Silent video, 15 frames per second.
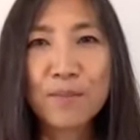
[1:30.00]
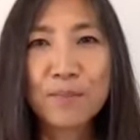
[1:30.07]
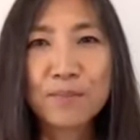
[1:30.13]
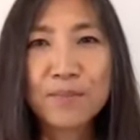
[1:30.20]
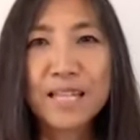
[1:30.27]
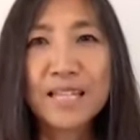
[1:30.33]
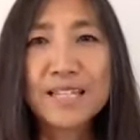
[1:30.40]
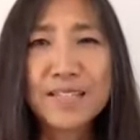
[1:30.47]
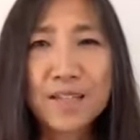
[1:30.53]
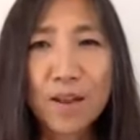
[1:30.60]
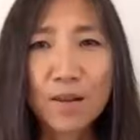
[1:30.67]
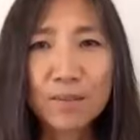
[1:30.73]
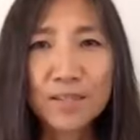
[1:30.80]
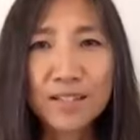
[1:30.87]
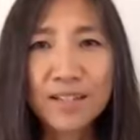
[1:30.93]

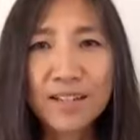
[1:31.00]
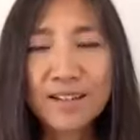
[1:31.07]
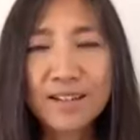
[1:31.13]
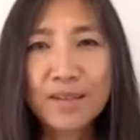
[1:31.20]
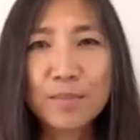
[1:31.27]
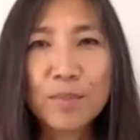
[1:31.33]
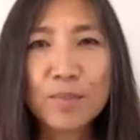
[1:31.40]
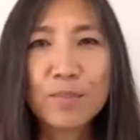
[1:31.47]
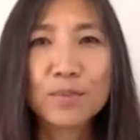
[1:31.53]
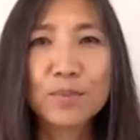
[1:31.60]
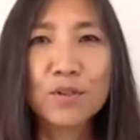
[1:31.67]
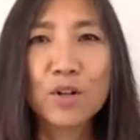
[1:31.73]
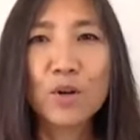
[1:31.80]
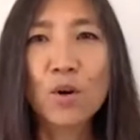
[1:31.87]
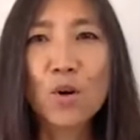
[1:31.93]
insomnia, people
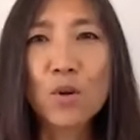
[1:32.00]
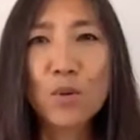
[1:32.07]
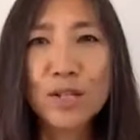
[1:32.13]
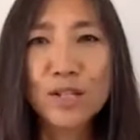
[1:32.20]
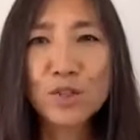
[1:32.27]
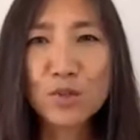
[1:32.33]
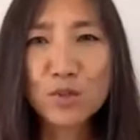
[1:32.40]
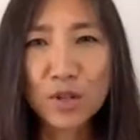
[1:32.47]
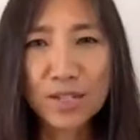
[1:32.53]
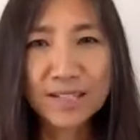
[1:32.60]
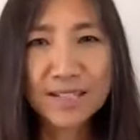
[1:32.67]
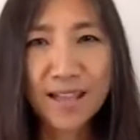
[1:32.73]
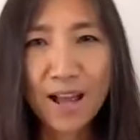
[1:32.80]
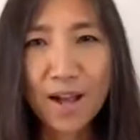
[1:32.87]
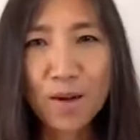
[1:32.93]
are always
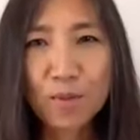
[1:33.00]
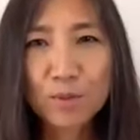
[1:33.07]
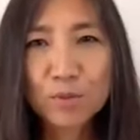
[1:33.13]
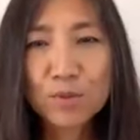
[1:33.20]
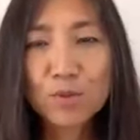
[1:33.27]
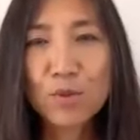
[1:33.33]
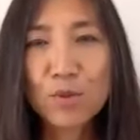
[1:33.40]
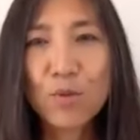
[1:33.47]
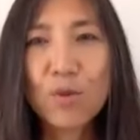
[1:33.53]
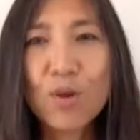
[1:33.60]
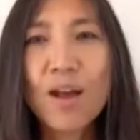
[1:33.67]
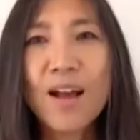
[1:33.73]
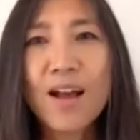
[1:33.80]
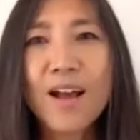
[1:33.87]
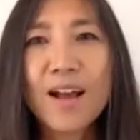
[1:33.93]
stressed out. So
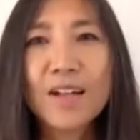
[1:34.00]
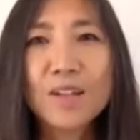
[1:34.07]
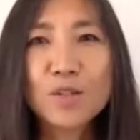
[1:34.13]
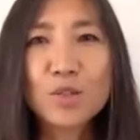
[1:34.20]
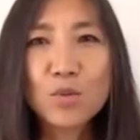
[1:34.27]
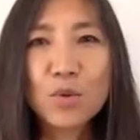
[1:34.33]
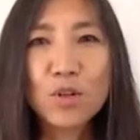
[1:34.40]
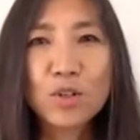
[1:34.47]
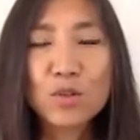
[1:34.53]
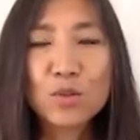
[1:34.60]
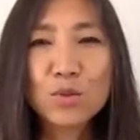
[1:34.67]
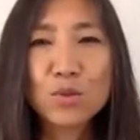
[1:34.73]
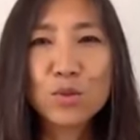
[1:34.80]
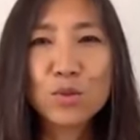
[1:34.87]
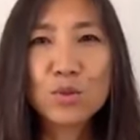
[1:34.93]
I just wanted to
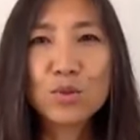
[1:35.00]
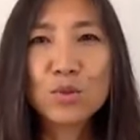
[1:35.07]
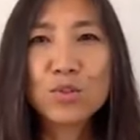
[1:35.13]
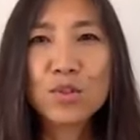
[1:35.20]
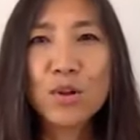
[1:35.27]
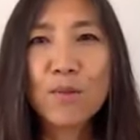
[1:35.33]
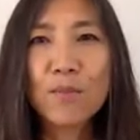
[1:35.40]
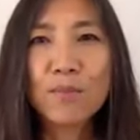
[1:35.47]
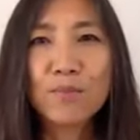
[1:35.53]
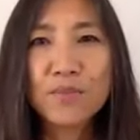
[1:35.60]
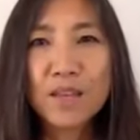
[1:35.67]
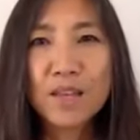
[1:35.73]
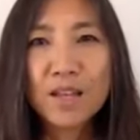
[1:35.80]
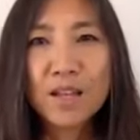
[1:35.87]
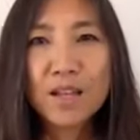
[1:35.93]
do some
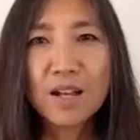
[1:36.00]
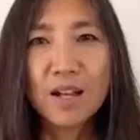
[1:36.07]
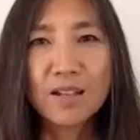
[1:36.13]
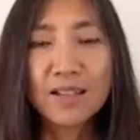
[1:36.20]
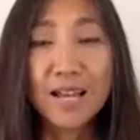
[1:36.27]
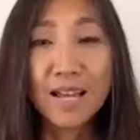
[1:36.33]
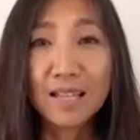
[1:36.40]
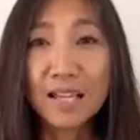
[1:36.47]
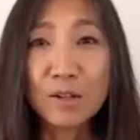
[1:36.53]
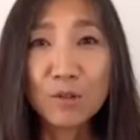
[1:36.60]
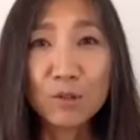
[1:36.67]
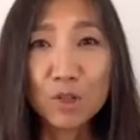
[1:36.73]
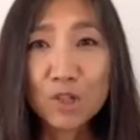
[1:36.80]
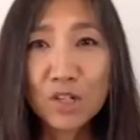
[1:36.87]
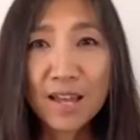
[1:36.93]
light
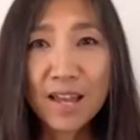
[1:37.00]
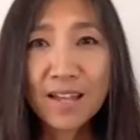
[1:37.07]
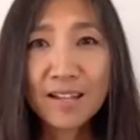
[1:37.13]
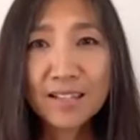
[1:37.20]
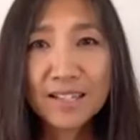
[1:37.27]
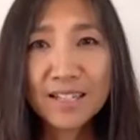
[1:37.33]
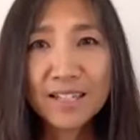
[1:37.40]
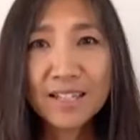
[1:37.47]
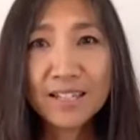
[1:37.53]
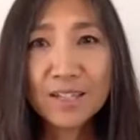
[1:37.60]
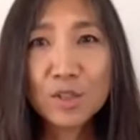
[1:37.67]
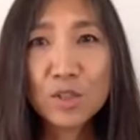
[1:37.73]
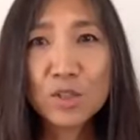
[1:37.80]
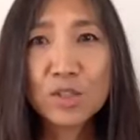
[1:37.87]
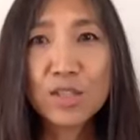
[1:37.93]
language channeling
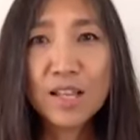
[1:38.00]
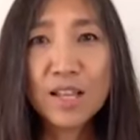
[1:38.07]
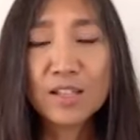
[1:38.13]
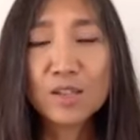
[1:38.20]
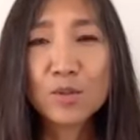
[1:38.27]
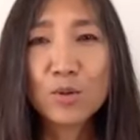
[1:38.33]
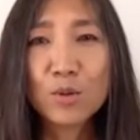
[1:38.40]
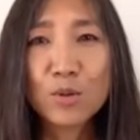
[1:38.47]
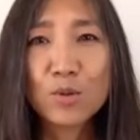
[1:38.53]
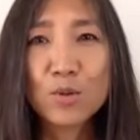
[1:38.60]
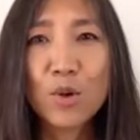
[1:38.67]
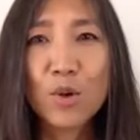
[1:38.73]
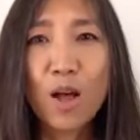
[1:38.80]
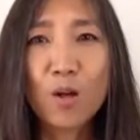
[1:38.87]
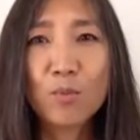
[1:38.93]
that's going
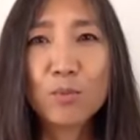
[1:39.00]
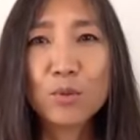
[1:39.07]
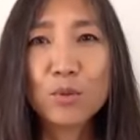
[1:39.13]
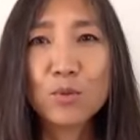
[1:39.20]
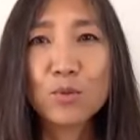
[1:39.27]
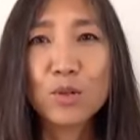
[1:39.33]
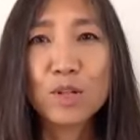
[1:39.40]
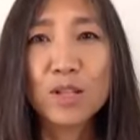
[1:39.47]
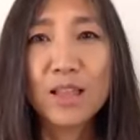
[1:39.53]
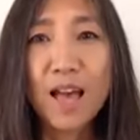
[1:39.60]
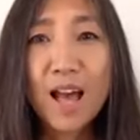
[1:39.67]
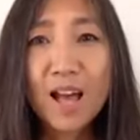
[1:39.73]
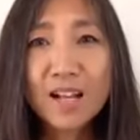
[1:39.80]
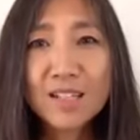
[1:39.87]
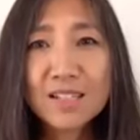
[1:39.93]
to help you
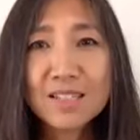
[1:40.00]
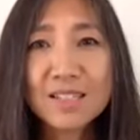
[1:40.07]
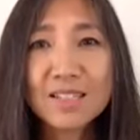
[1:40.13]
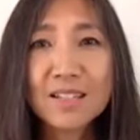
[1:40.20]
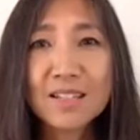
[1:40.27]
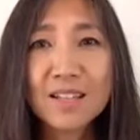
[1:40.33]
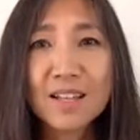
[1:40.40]
relax.